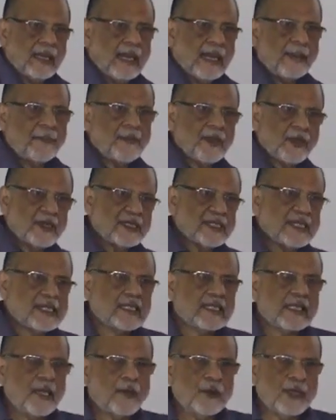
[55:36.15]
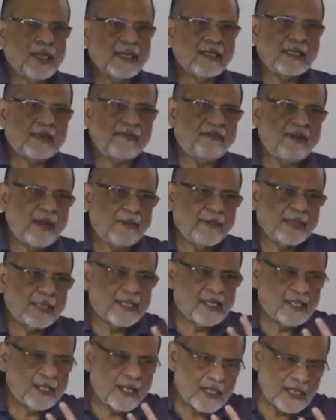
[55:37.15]
And because it is cow dung, a farmer
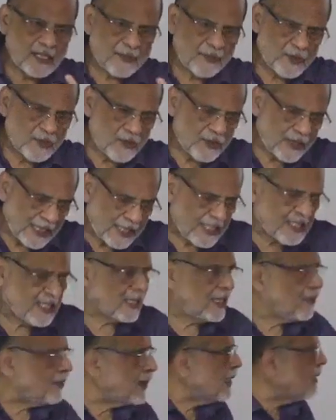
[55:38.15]
is not supposed to touch cow